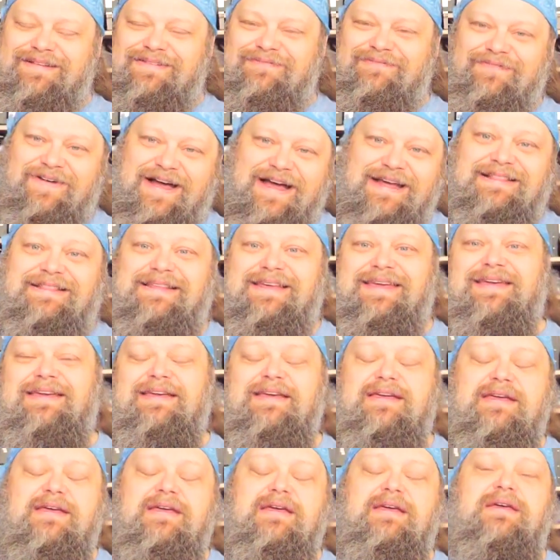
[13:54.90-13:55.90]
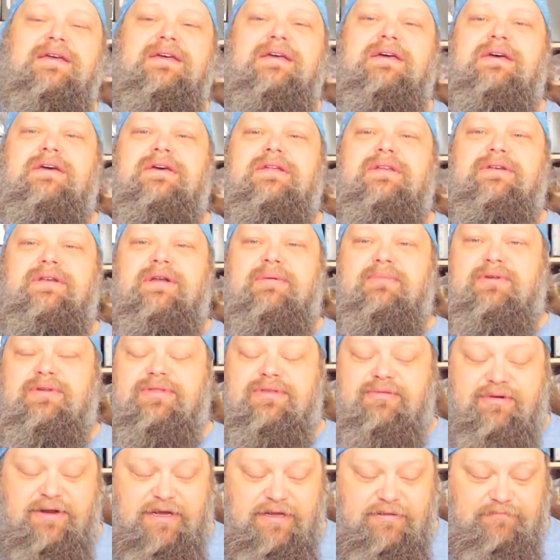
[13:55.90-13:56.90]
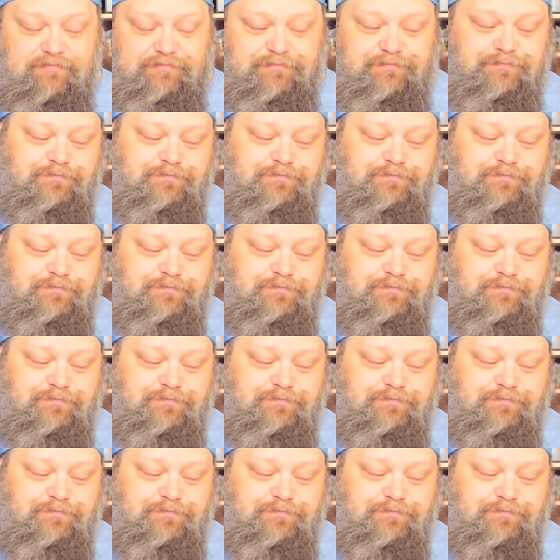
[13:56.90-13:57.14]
finally, number 3,